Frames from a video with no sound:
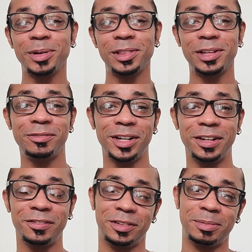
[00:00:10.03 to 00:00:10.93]
monthly
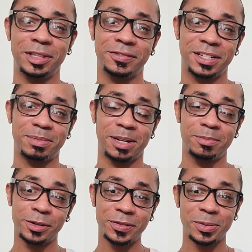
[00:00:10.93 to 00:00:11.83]
reading for the month of
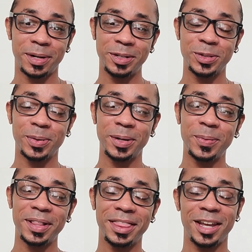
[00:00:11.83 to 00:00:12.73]
September
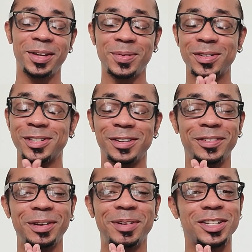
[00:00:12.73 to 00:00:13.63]
2021. Thank you all so
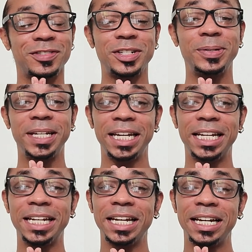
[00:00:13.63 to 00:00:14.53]
very much for tuning
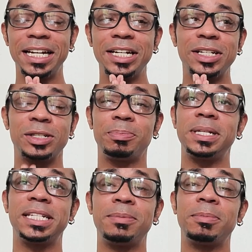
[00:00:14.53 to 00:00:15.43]
in. So
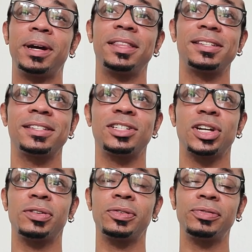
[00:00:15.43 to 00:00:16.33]
please keep in mind this is a
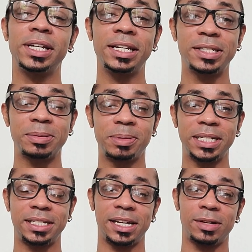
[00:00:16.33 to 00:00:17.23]
general reading, so
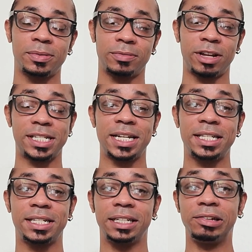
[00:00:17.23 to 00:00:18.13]
please take it
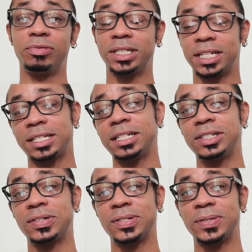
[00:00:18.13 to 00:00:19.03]
resonates and leave what
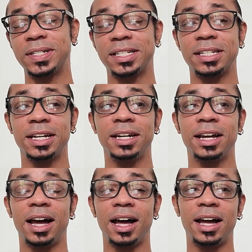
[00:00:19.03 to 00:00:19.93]
doesn't. Also, this
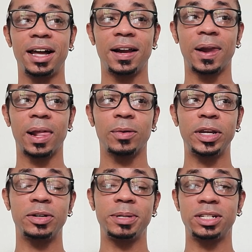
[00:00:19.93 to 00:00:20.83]
uh,
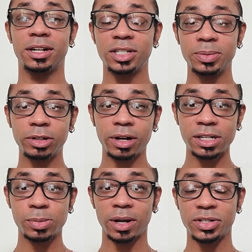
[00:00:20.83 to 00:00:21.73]
we could be talking to a
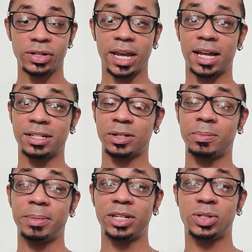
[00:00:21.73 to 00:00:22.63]
cross watcher, yeah?
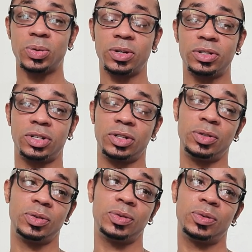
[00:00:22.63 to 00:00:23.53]
So make sure
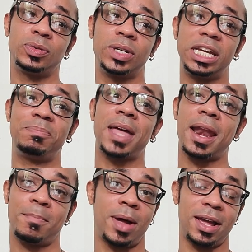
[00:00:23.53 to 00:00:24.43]
to keep
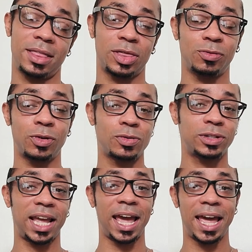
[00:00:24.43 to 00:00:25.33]
that in mind that the
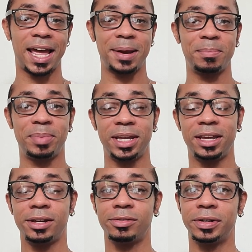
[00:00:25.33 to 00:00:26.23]
roles can
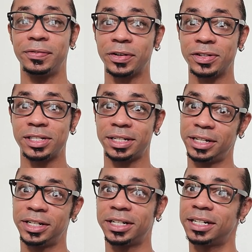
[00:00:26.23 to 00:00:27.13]
be reversed
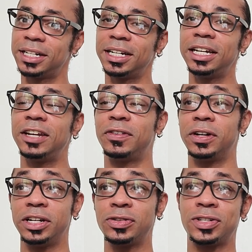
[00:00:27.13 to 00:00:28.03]
here. If
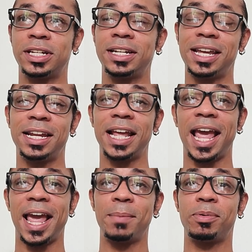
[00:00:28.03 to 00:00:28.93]
you're interested in
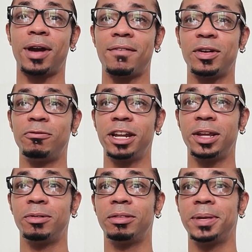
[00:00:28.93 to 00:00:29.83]
a private
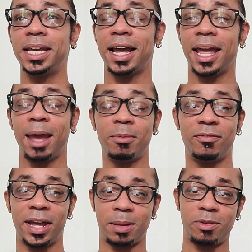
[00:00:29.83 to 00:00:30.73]
reading with me, I am
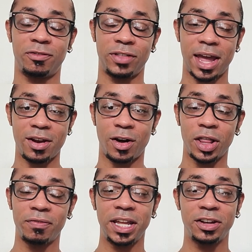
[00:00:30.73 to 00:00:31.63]
available for that.
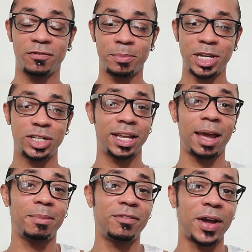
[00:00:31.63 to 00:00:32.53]
All of the information
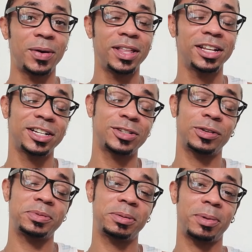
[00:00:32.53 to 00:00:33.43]
can be found in the
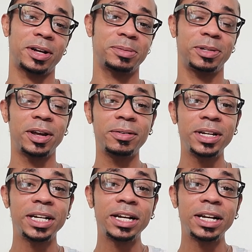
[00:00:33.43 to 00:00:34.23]
description box below.